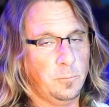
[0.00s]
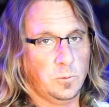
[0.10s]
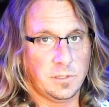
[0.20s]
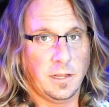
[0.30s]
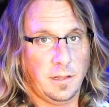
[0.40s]

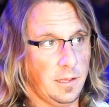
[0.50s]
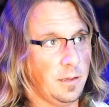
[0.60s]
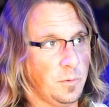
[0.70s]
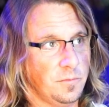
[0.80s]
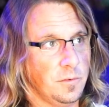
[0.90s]
which I like.
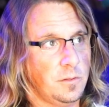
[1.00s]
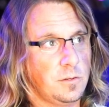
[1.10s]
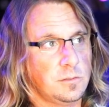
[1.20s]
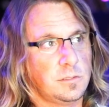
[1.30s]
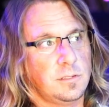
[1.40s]
I prefer
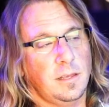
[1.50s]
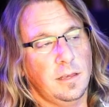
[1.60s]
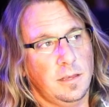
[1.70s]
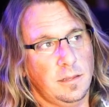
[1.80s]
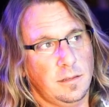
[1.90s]
those.
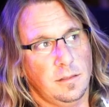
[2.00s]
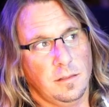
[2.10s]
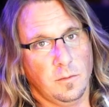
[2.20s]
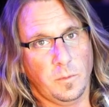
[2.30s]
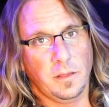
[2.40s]
And
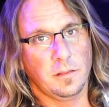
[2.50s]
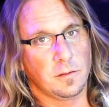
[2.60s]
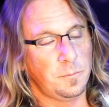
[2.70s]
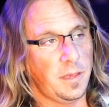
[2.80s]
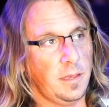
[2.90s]
the way that
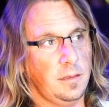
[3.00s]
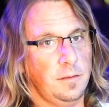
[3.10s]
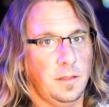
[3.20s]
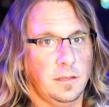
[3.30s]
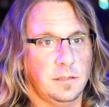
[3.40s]
they're made
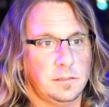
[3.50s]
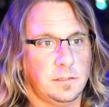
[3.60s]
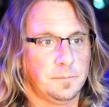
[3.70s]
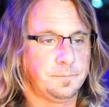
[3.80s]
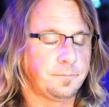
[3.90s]
is